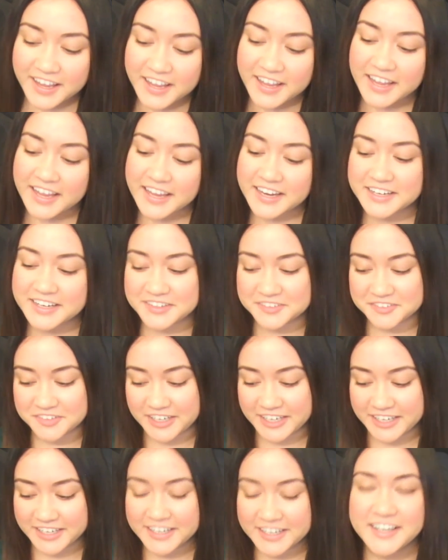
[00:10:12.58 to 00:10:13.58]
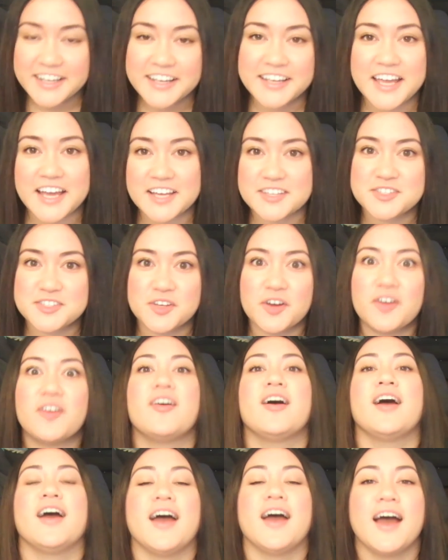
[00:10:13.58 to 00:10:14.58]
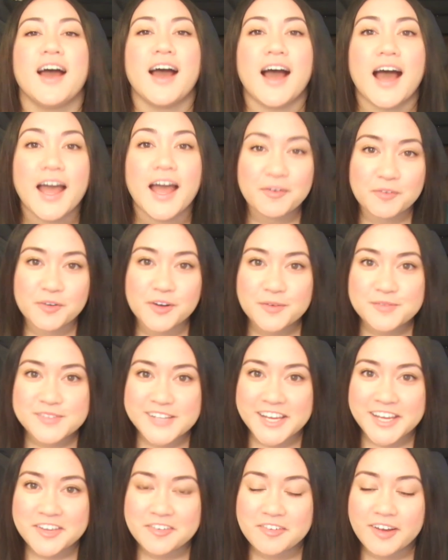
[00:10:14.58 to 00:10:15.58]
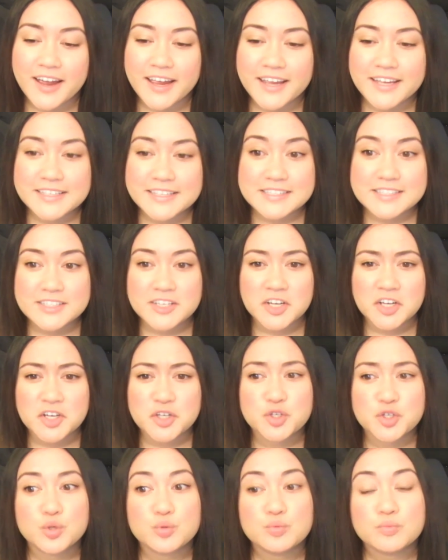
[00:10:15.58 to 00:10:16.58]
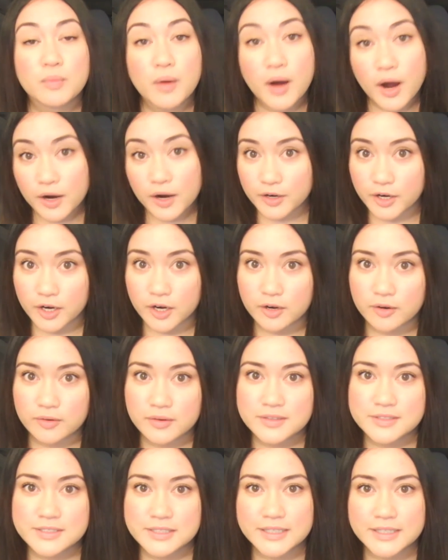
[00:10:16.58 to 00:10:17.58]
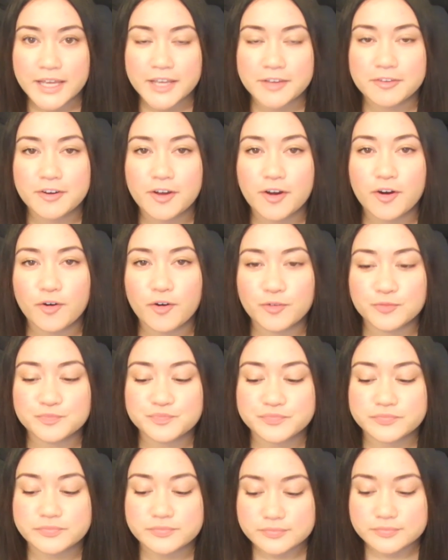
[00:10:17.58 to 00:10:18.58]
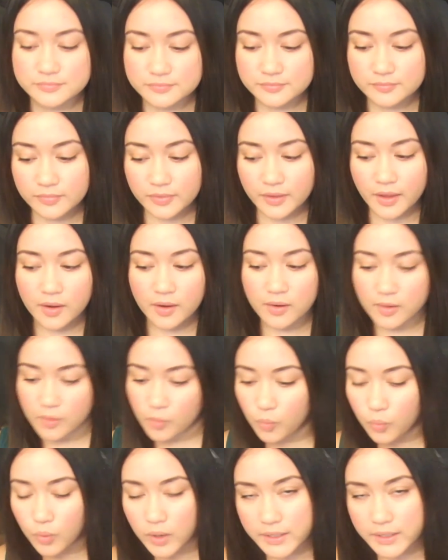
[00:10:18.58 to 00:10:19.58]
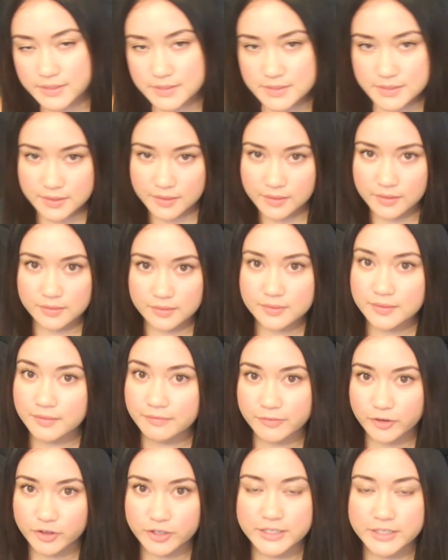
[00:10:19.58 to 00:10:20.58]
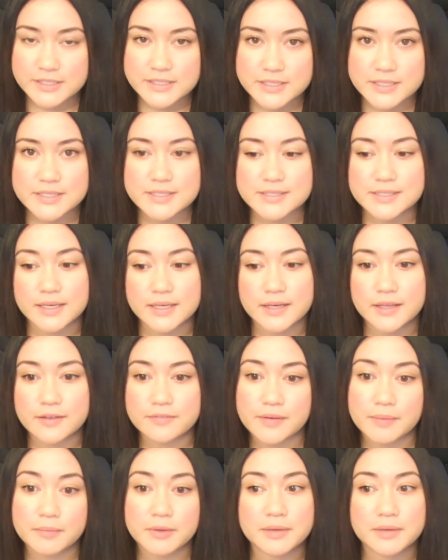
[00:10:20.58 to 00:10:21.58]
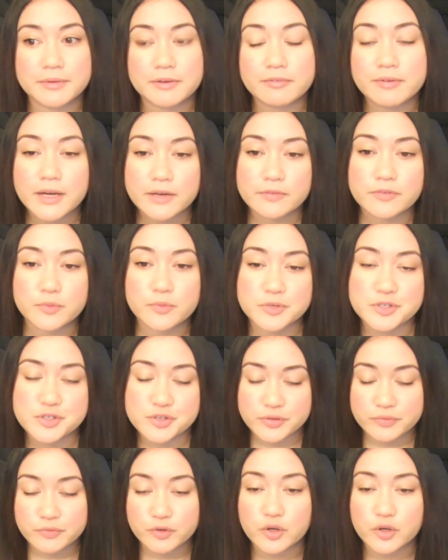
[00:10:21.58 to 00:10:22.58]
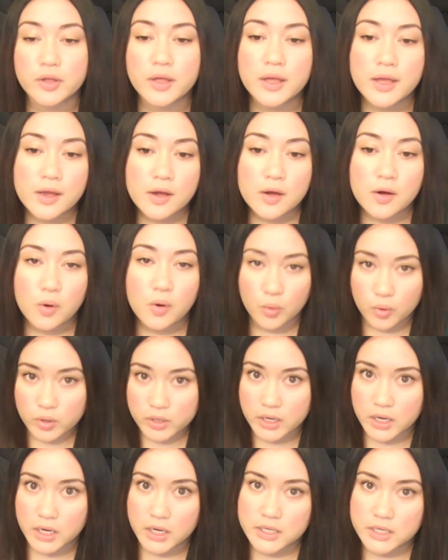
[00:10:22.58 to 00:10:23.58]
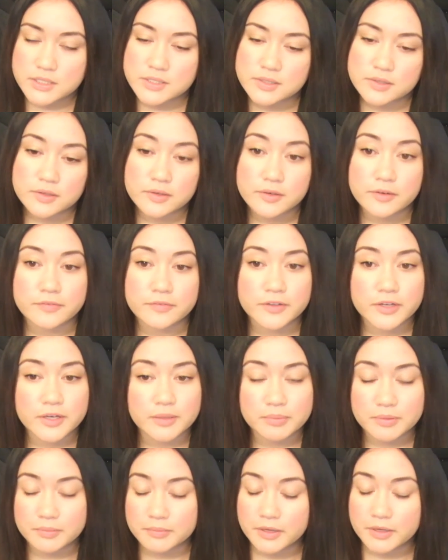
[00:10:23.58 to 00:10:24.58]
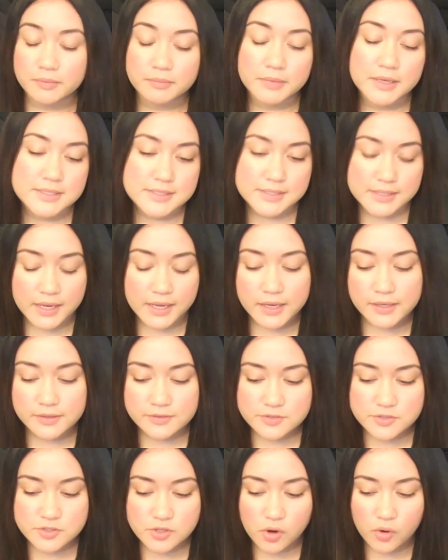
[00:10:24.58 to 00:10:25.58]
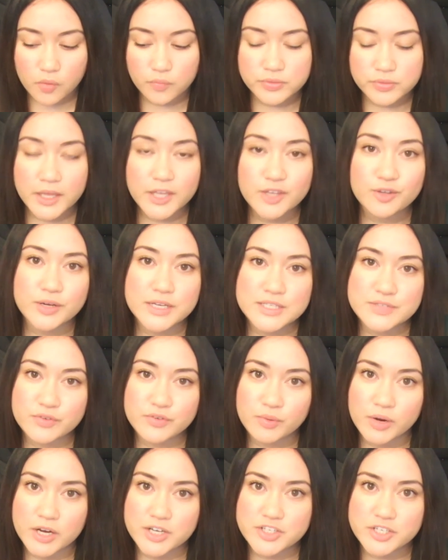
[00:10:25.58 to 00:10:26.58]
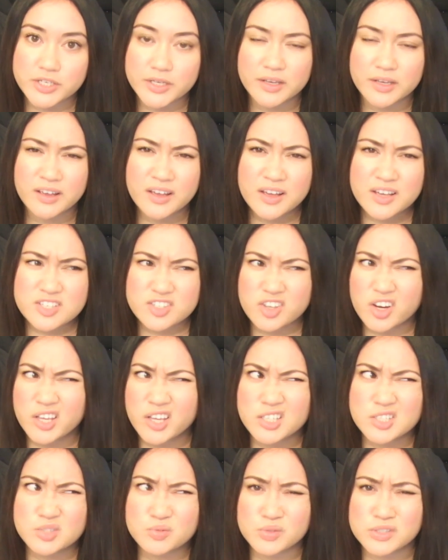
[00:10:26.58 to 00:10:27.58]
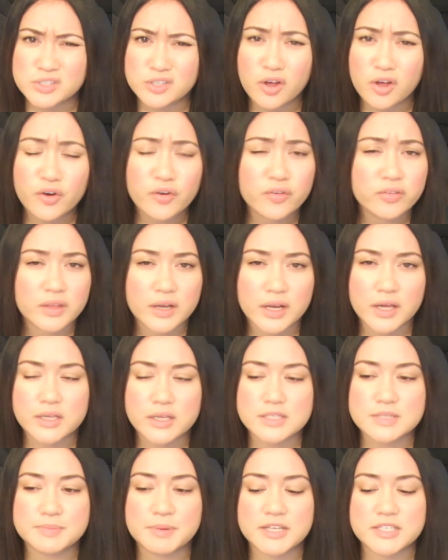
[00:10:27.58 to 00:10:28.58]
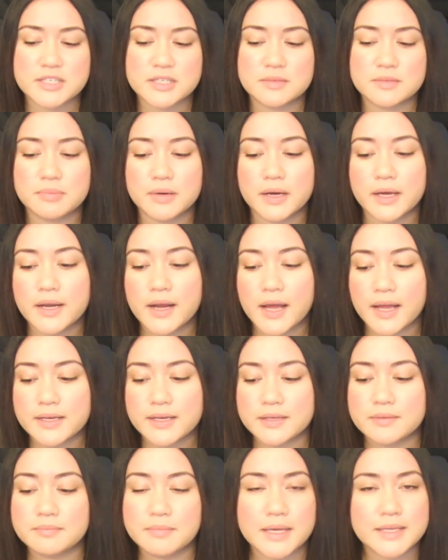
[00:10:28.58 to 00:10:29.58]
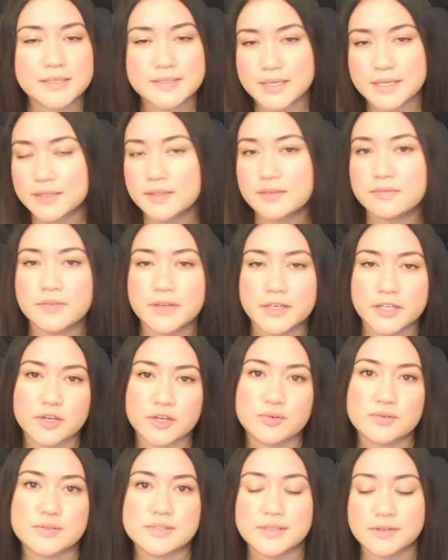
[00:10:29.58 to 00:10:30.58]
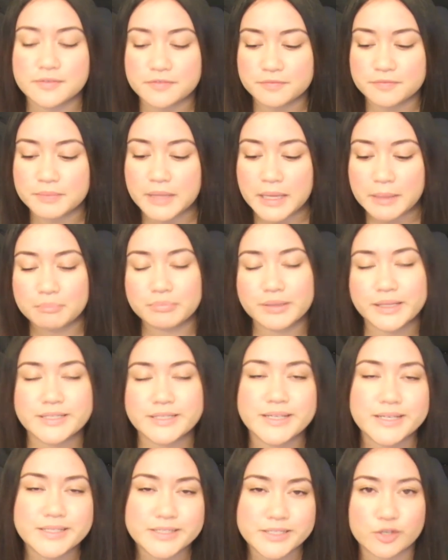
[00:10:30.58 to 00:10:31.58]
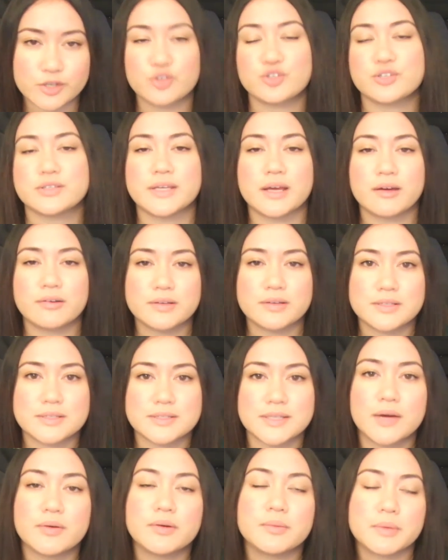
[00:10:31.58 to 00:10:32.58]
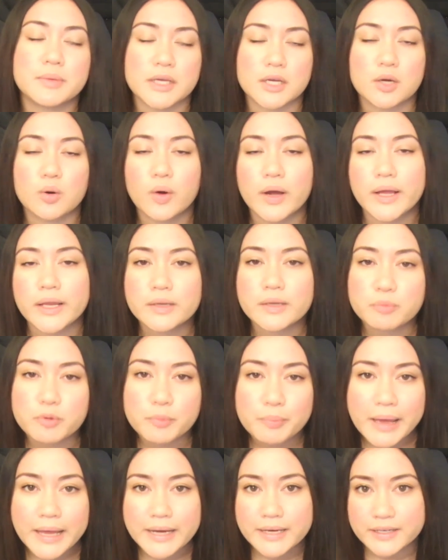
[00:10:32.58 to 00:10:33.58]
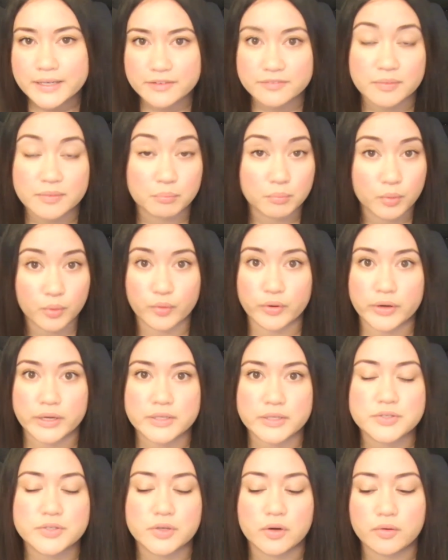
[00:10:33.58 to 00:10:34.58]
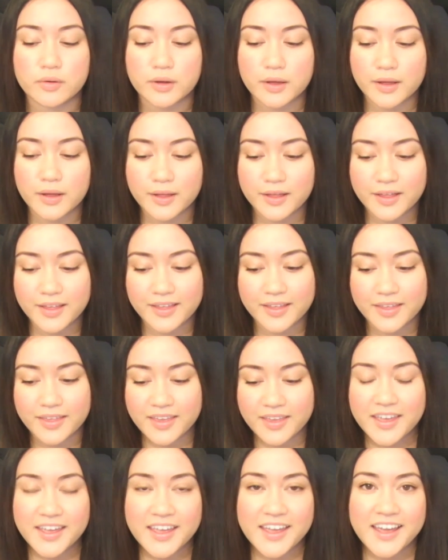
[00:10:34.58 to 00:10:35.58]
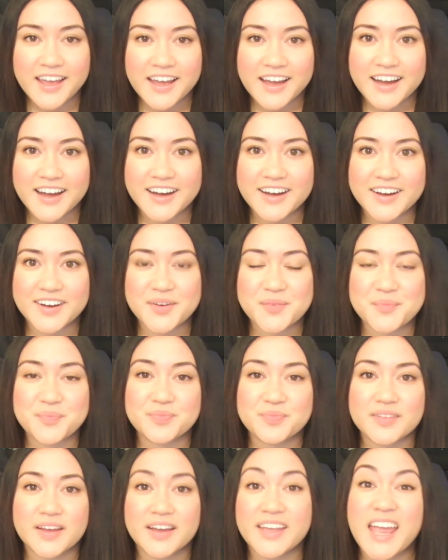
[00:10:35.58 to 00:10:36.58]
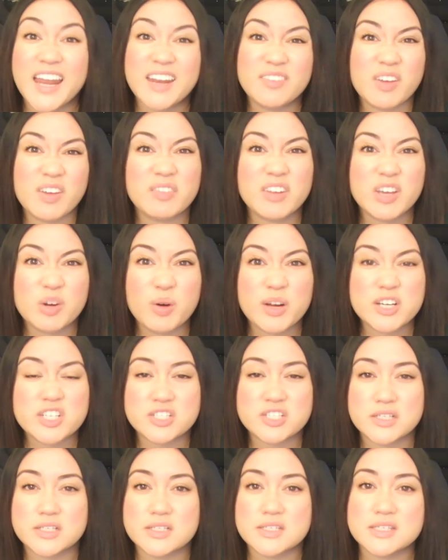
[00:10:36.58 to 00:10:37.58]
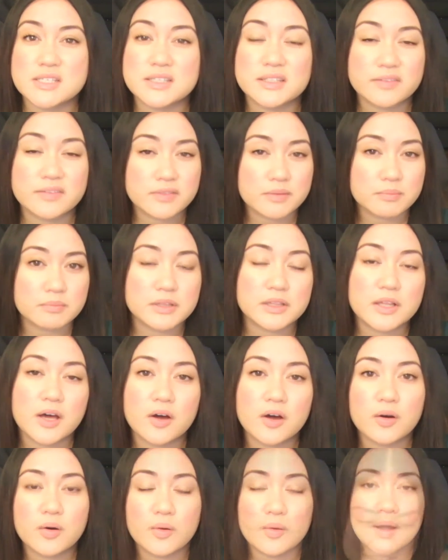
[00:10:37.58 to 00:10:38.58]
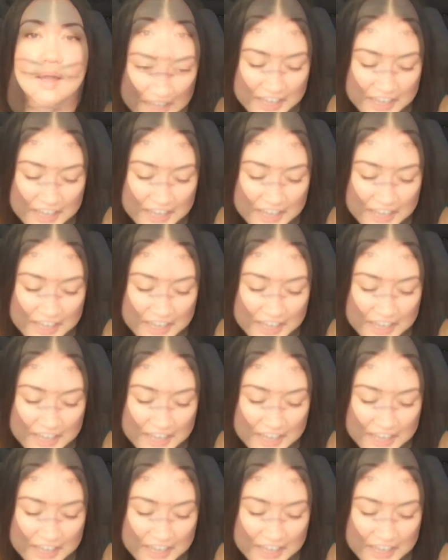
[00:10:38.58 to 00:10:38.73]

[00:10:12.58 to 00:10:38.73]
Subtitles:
Anyway, yeah, so I will update you guys tomorrow to let you know what the verdict is and if I'm going to be ready for retrieval or not, or if they're going to put me on meds again. So thank you guys for watching. Sorry this was longer than I expected, but I didn't make daily videos of like blood tests and ultrasound because that would be quite repetitive and boring. So again, if you have any questions, leave them below.